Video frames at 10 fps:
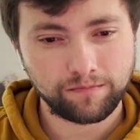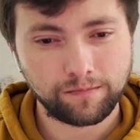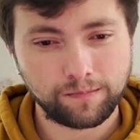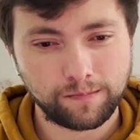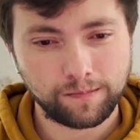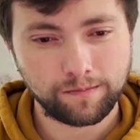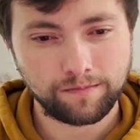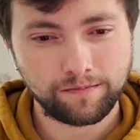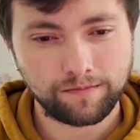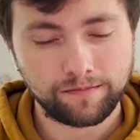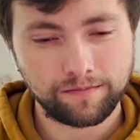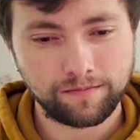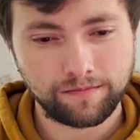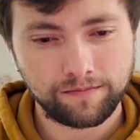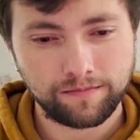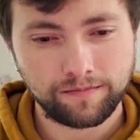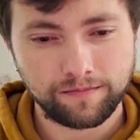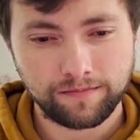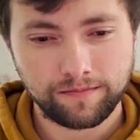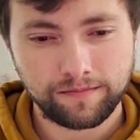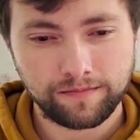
No one is speaking in this clip.